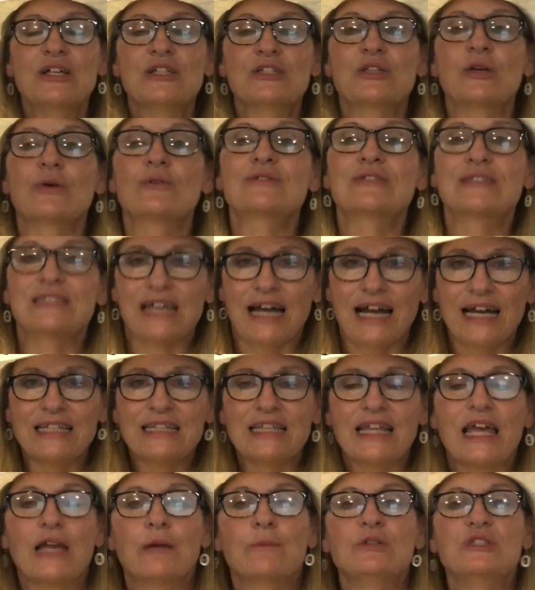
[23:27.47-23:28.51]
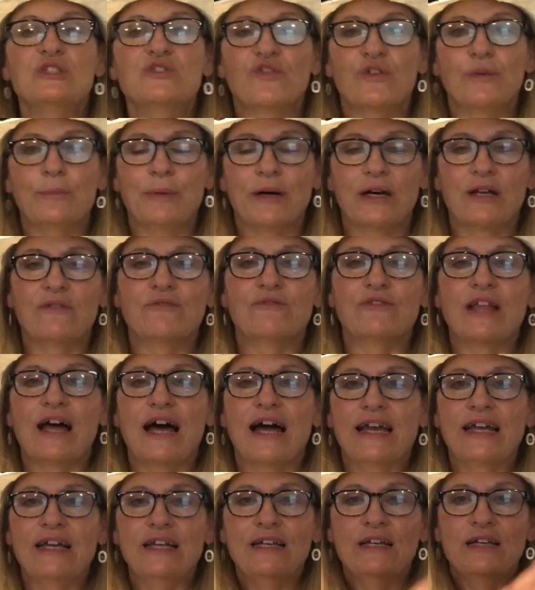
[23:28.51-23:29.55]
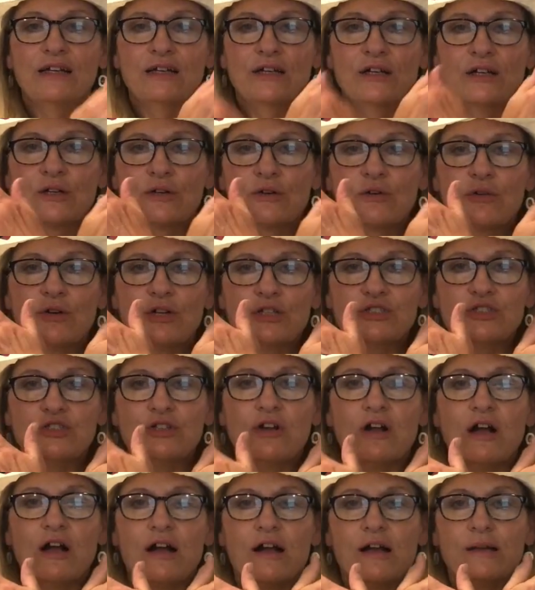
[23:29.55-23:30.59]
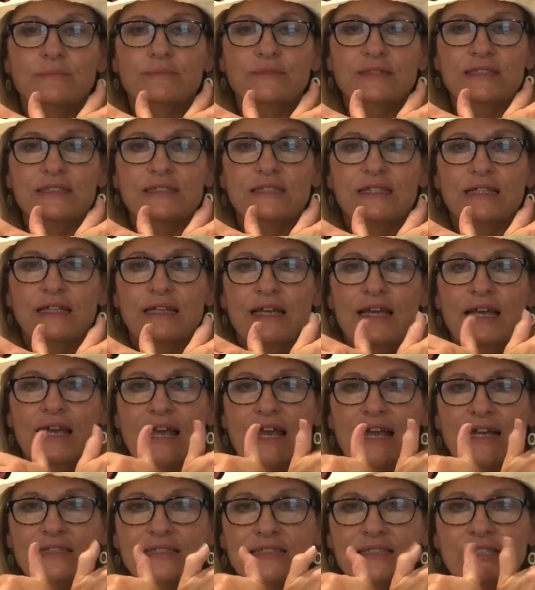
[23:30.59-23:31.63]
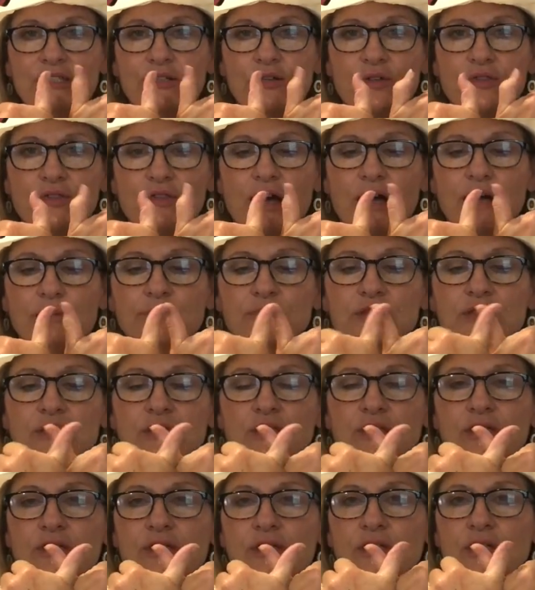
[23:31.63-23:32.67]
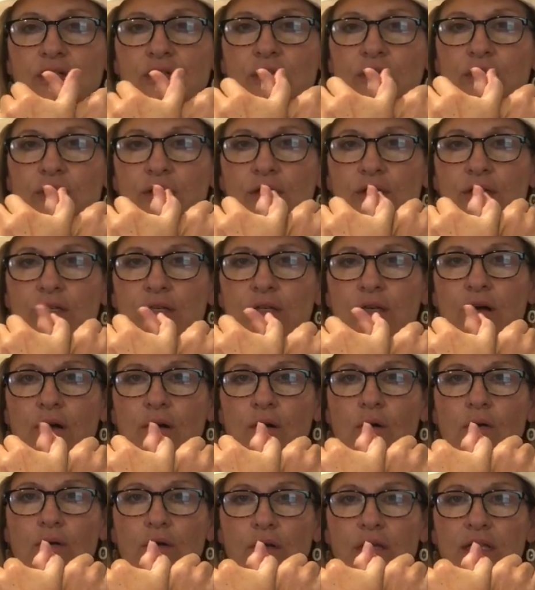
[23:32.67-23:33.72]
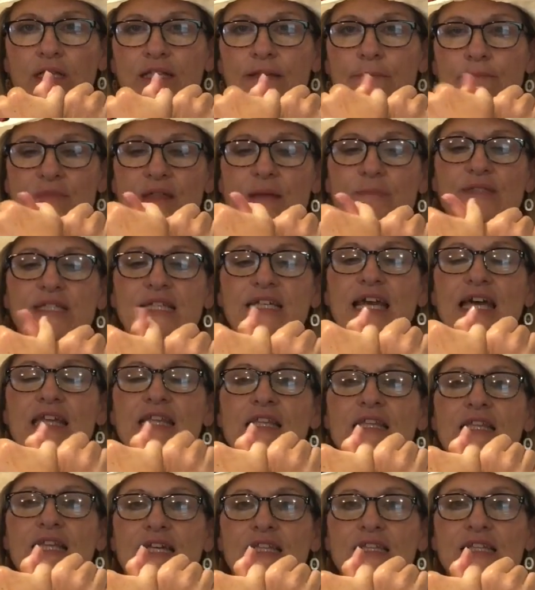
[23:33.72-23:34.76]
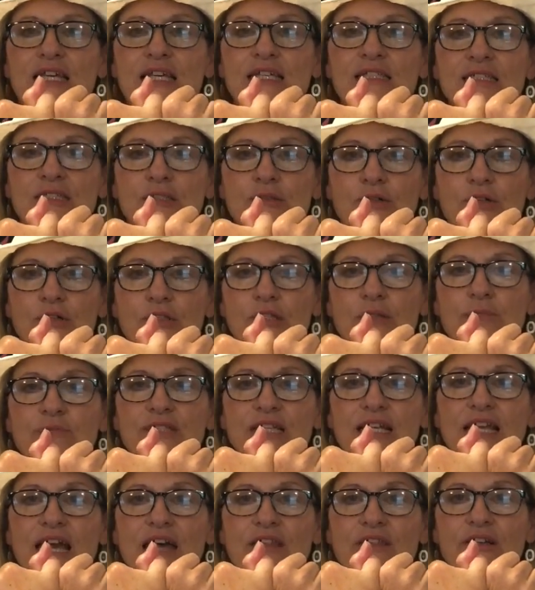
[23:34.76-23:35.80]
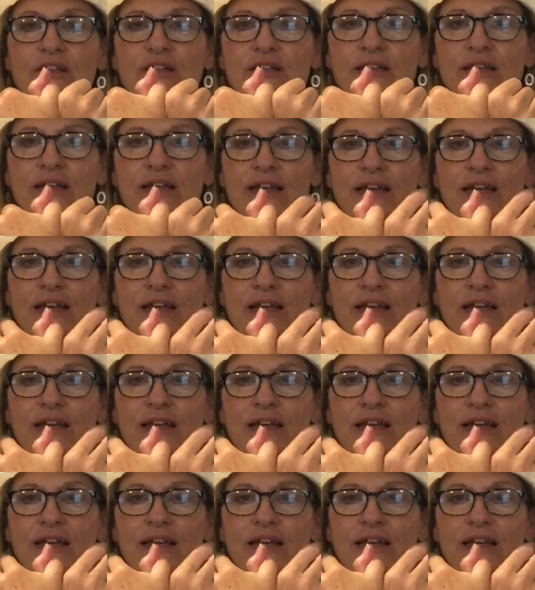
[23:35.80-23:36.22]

So sign language for butterfly, cross your arms and see your thumbs, clip them together like this, hook them together,